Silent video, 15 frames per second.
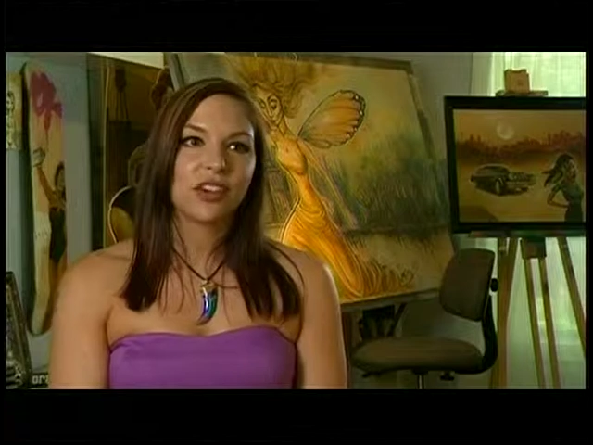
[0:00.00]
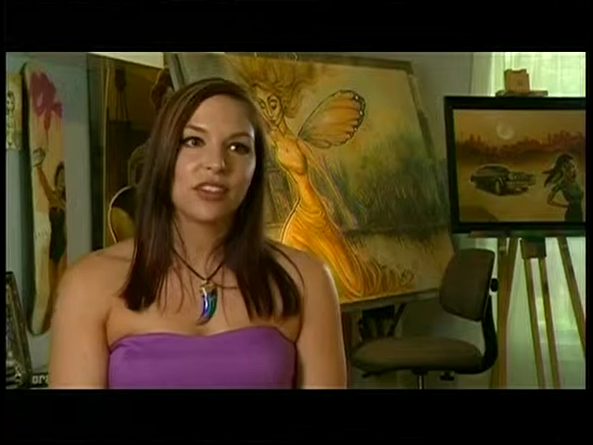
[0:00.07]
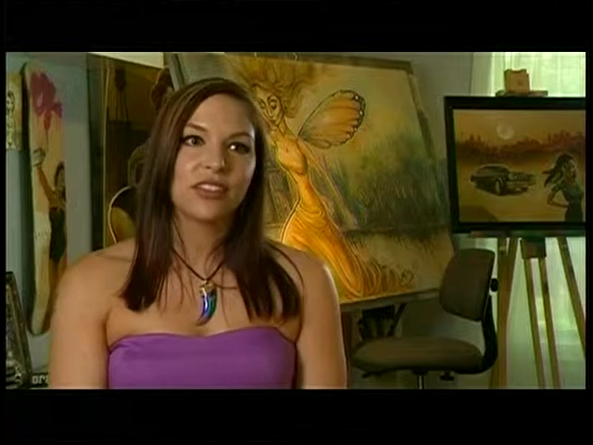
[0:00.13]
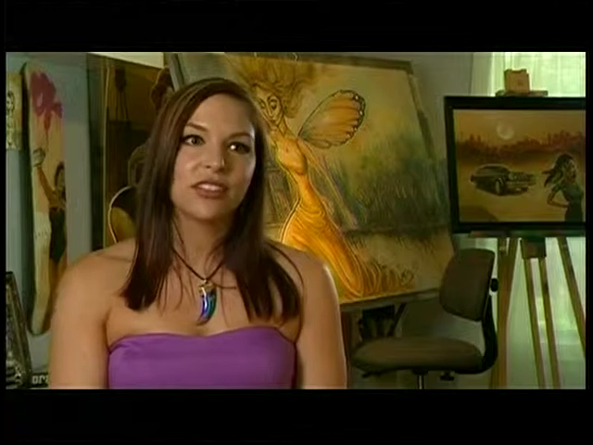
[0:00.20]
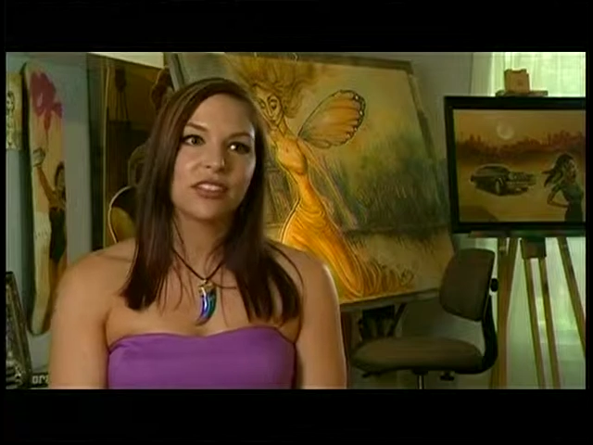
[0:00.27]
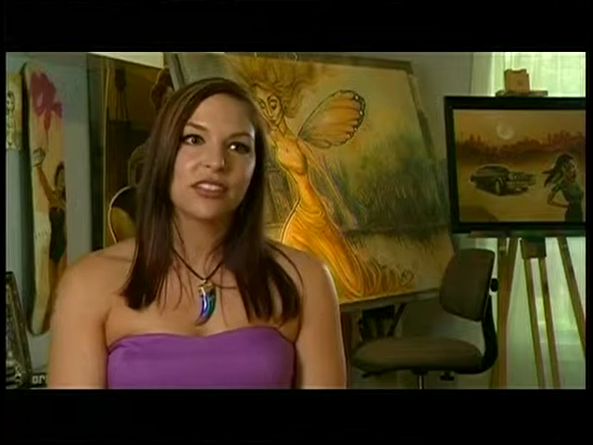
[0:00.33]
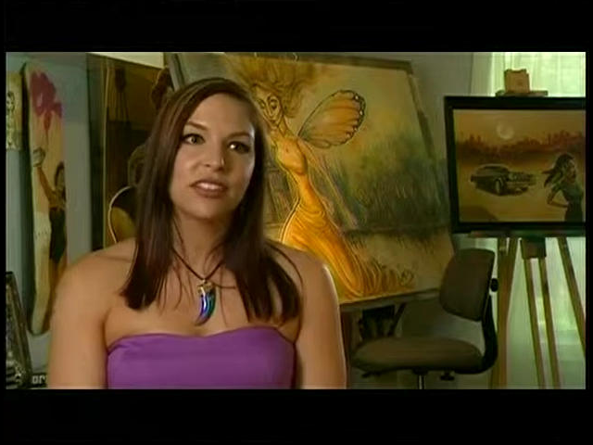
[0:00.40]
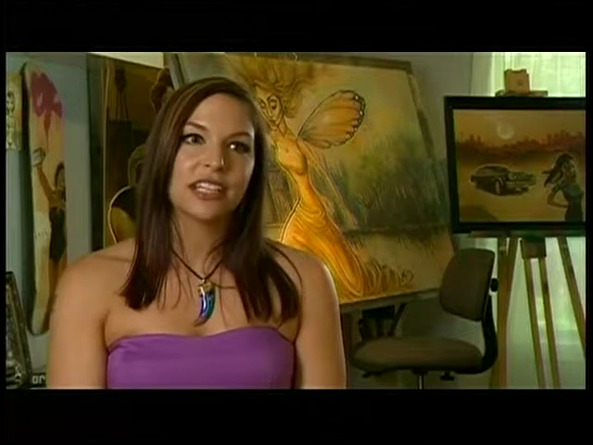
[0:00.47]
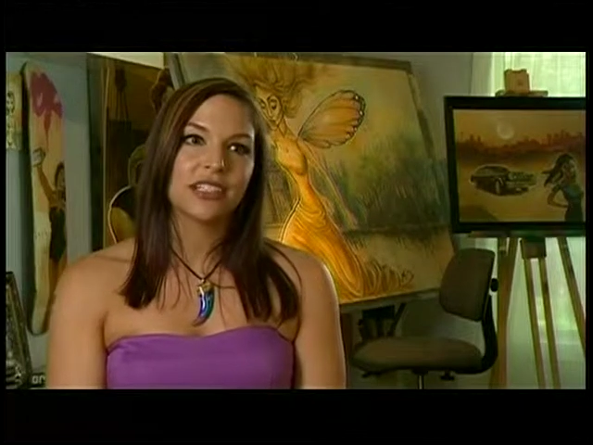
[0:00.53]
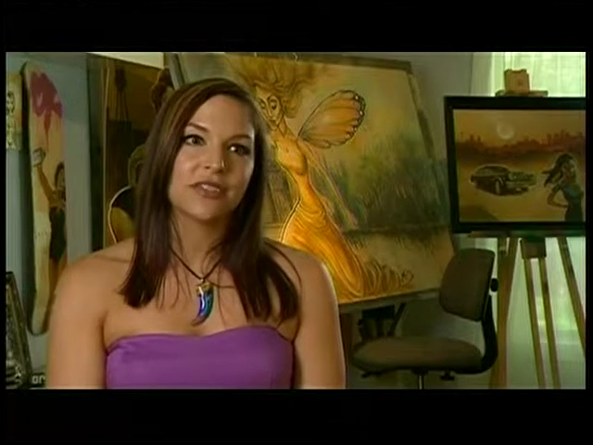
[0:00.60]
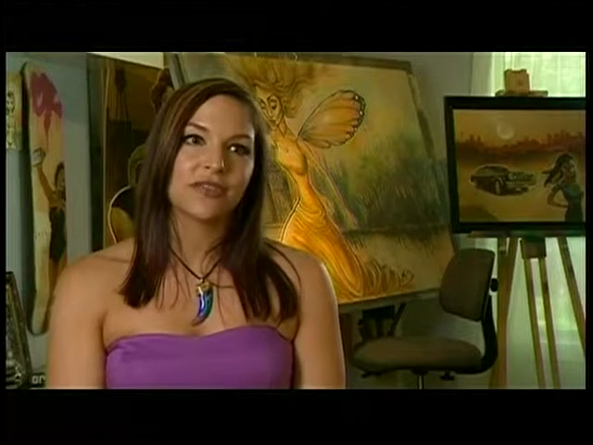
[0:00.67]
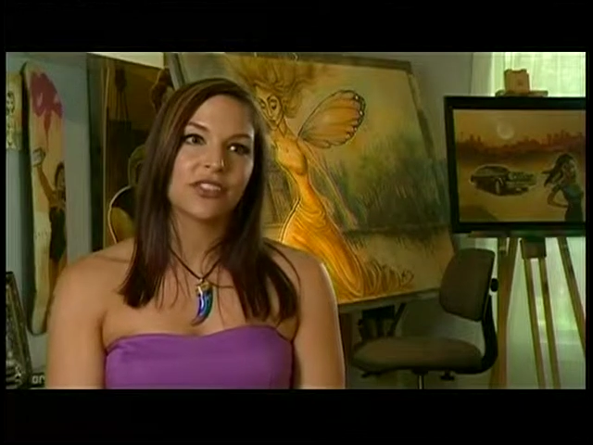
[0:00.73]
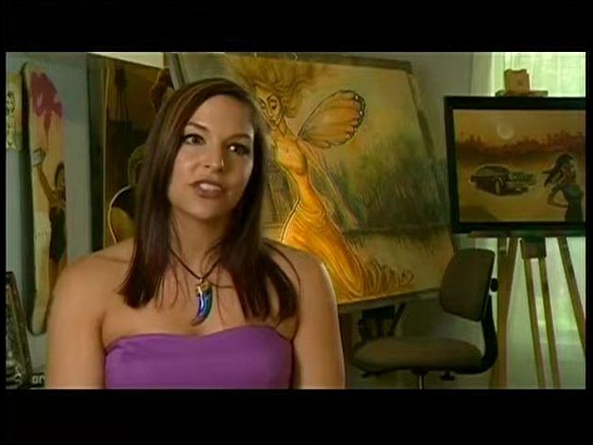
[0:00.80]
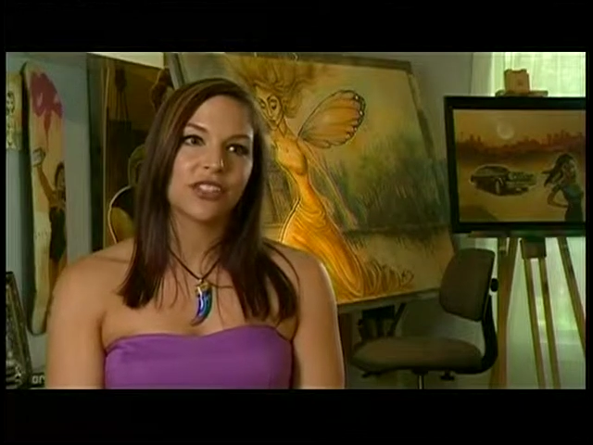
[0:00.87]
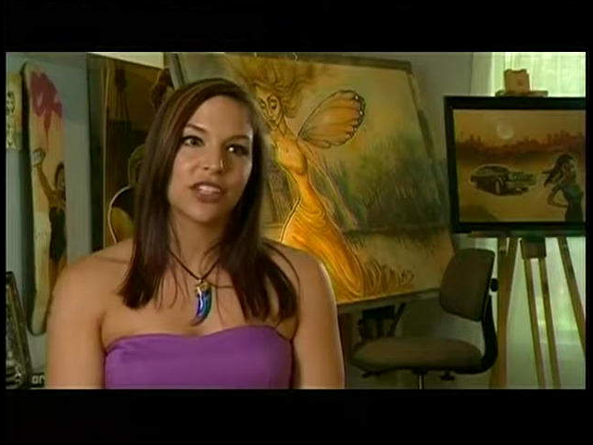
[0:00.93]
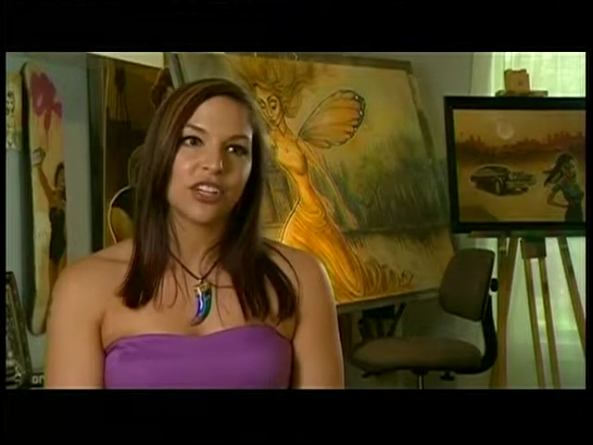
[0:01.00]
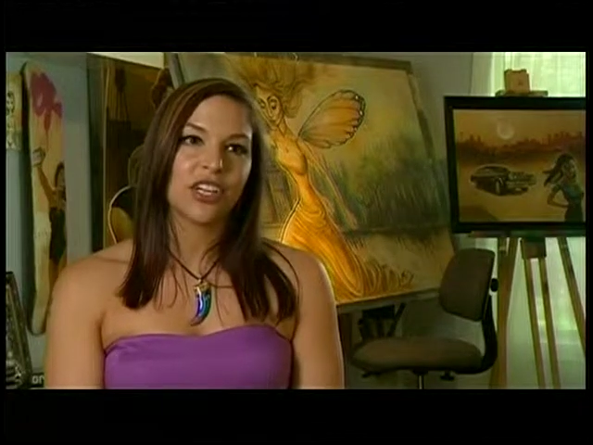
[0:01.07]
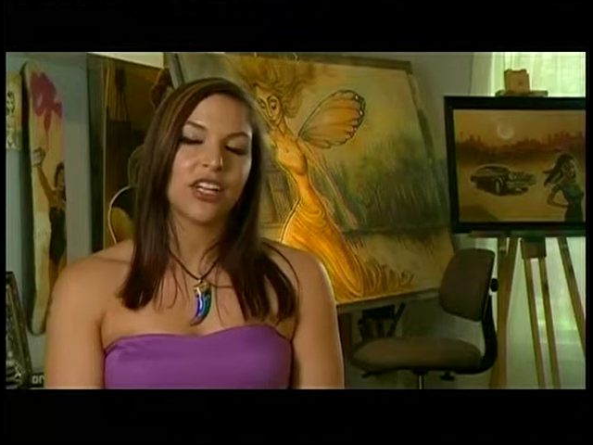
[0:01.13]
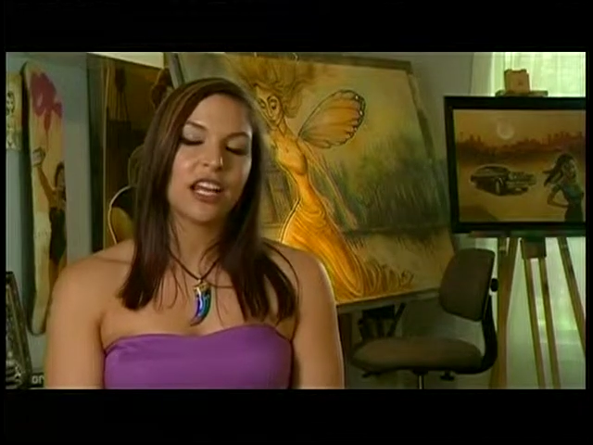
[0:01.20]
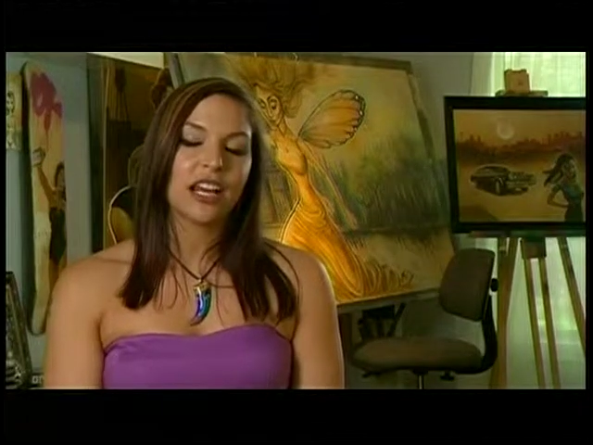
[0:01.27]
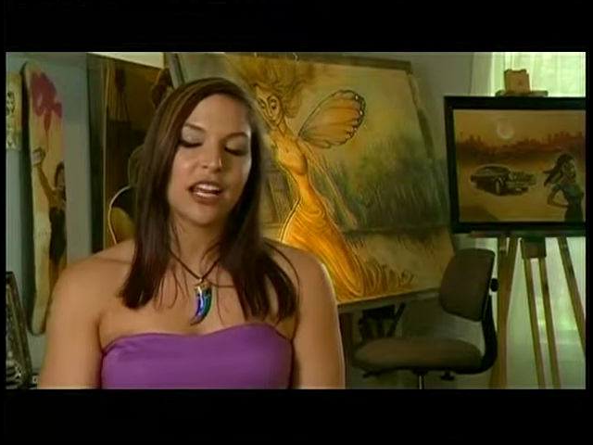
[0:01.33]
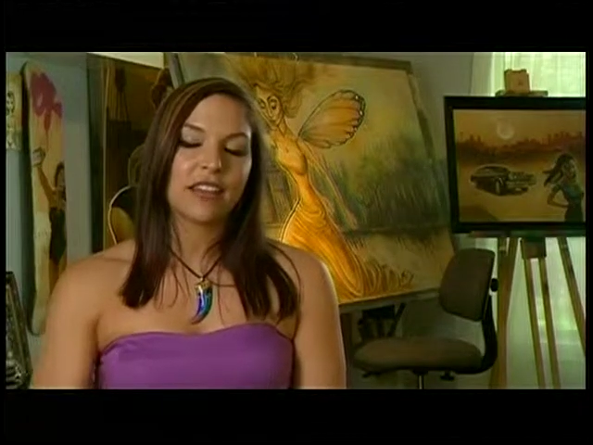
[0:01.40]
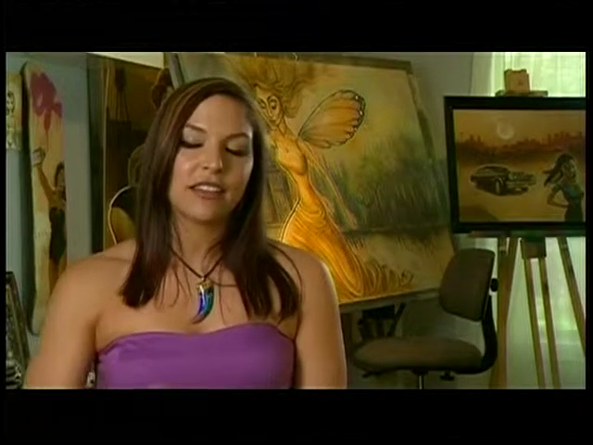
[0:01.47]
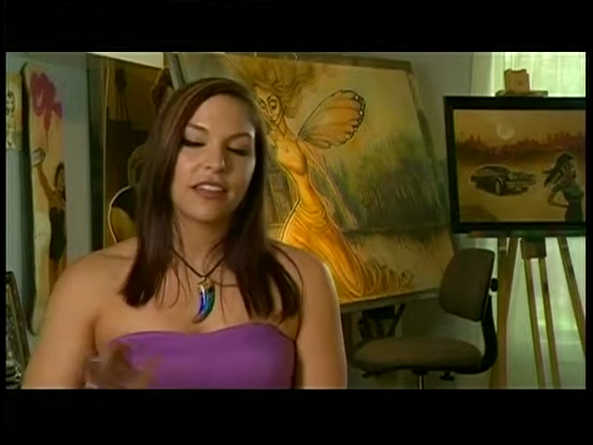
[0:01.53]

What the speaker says: a struggle, that's for sure,